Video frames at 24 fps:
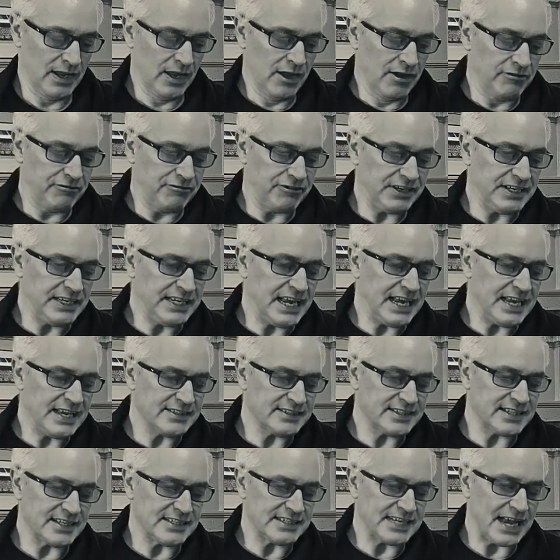For years,
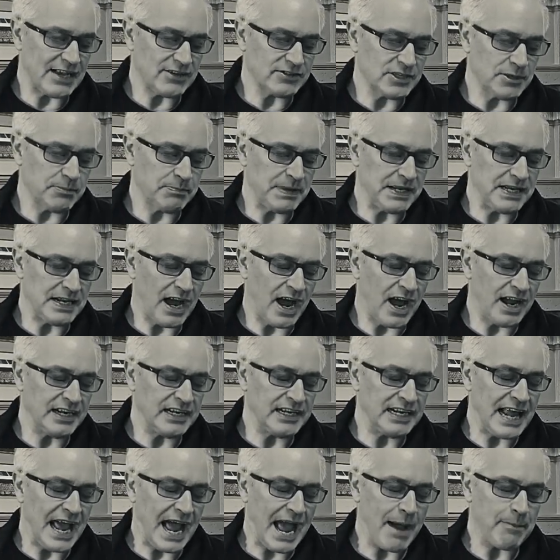this house had been
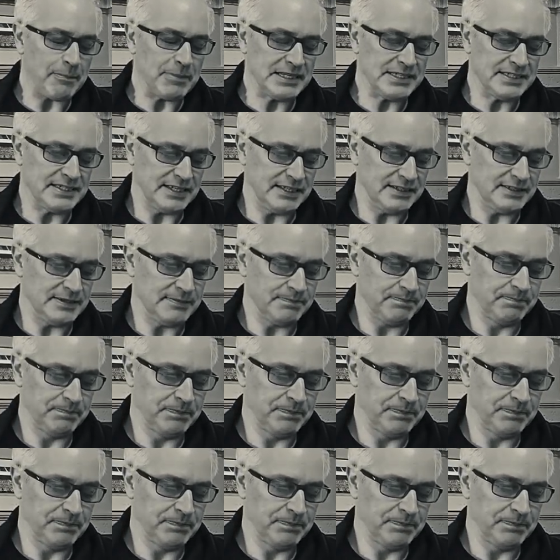uninhabited.